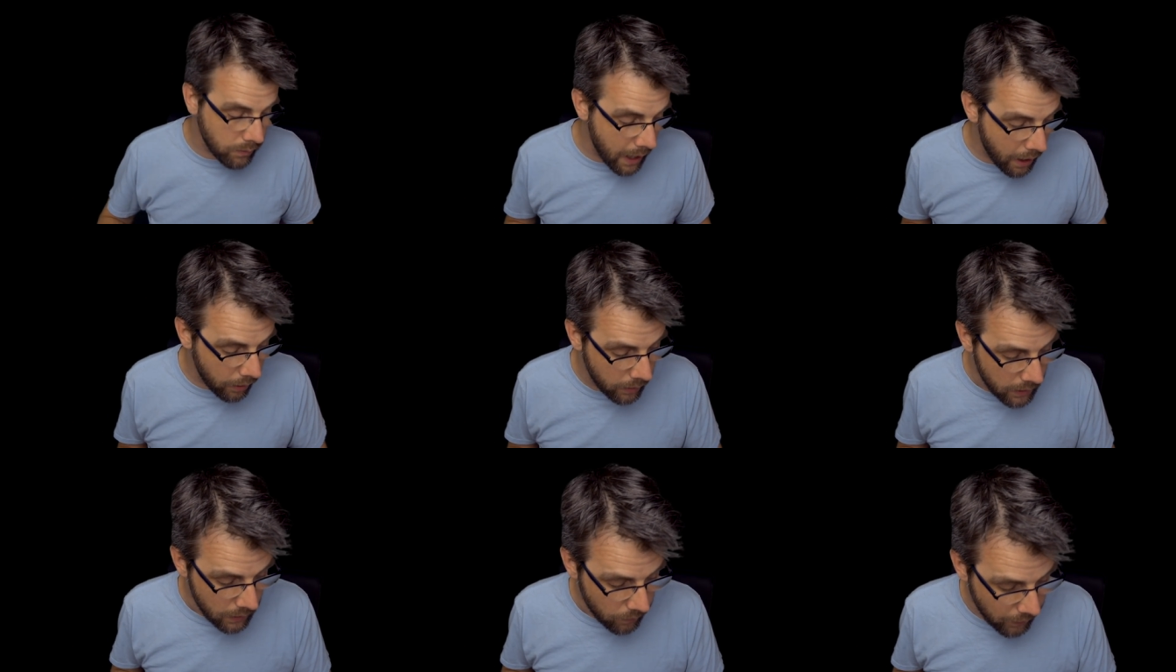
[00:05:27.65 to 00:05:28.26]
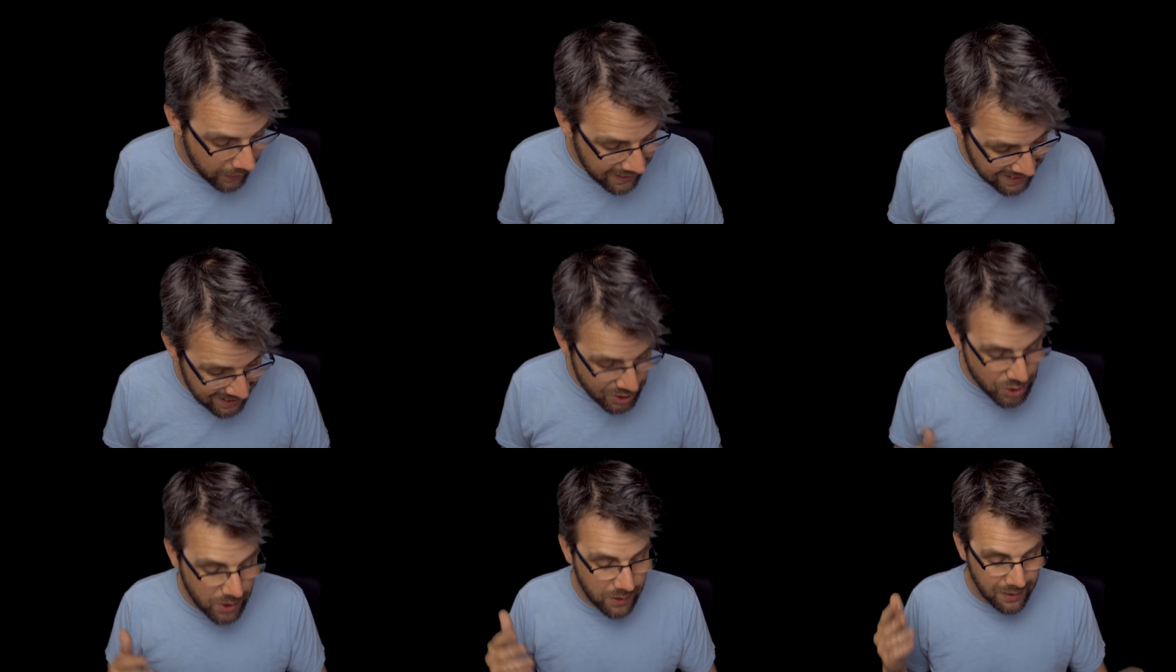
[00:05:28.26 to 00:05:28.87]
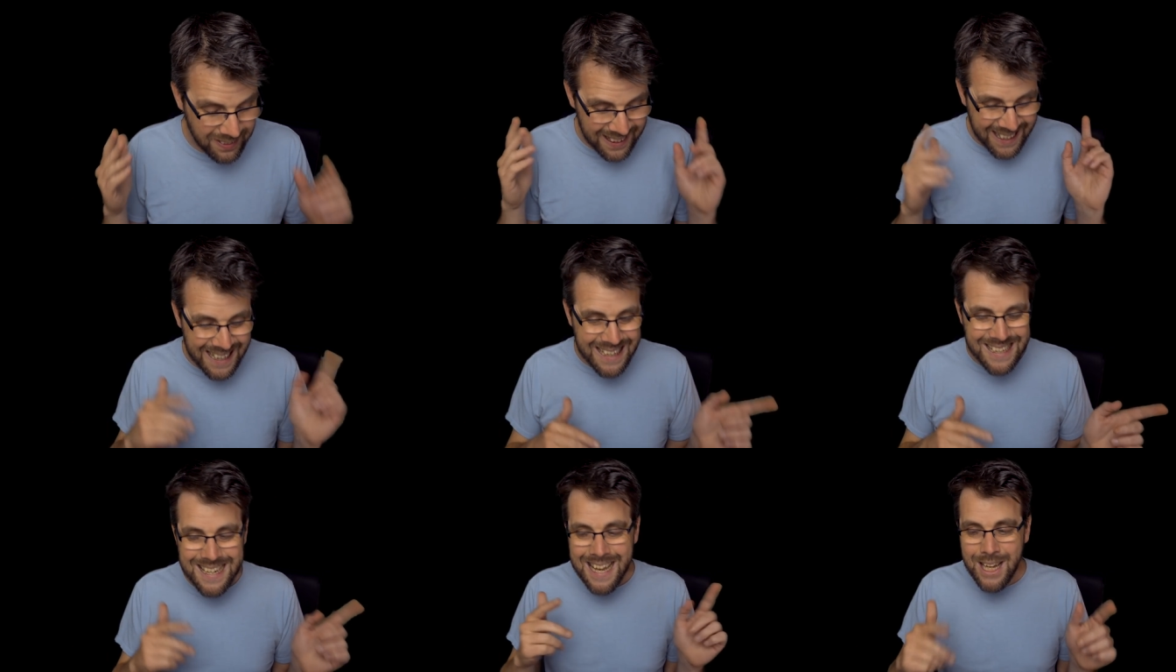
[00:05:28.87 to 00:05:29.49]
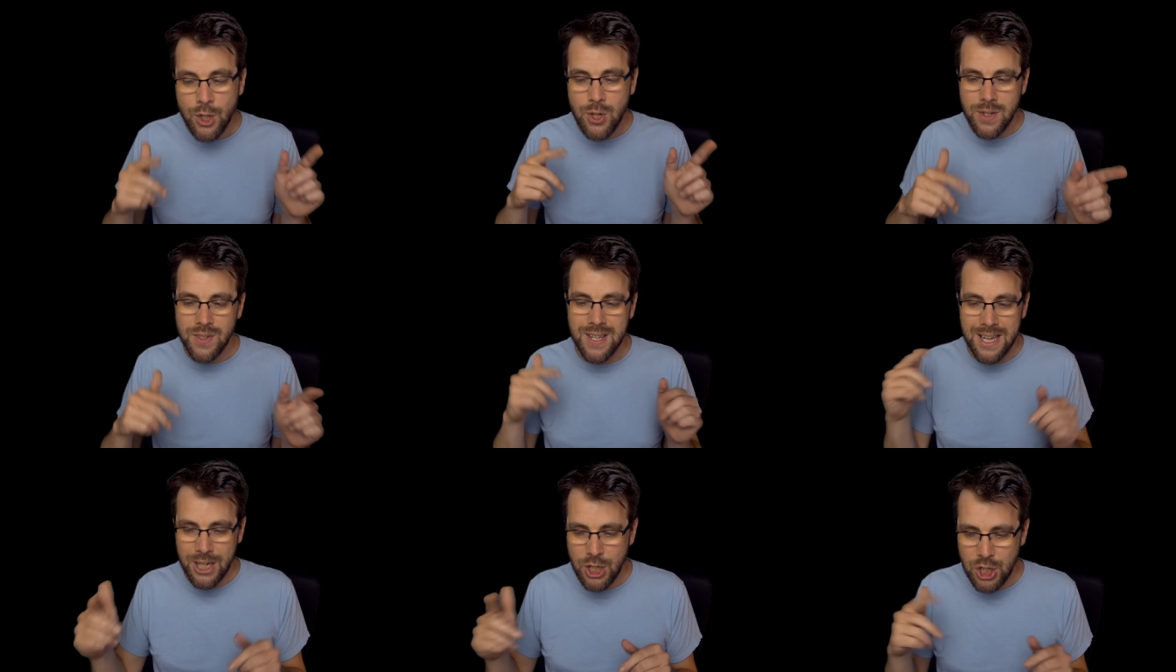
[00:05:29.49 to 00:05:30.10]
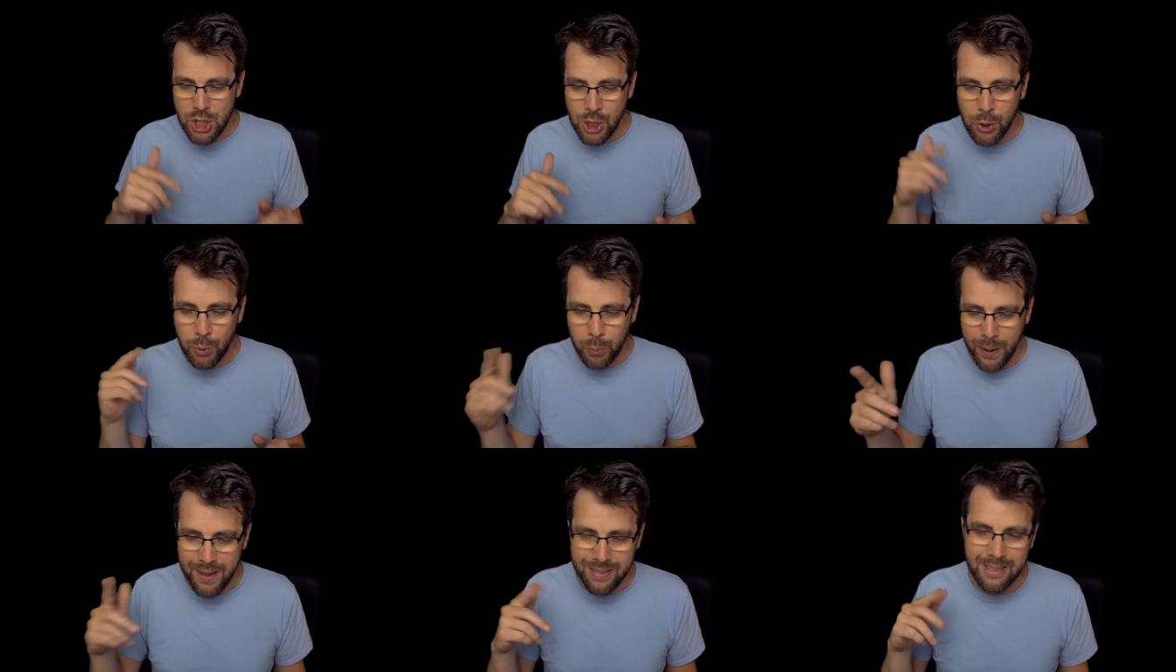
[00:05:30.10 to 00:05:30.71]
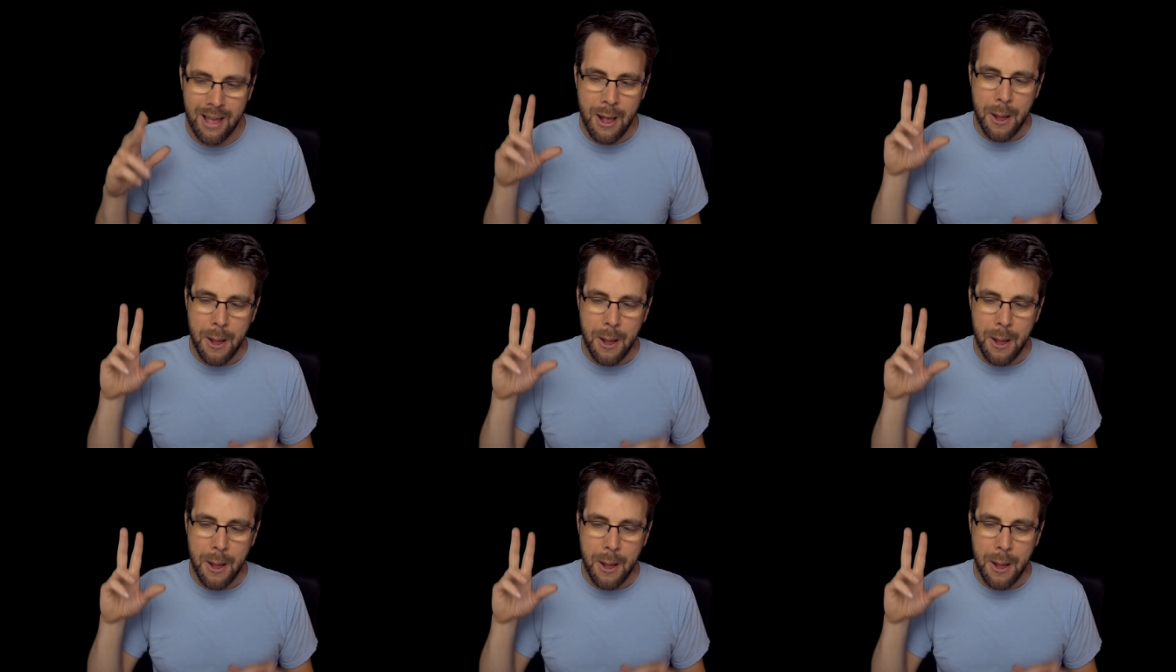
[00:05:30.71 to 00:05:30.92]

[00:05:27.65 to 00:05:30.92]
Now, the, the contentious issue with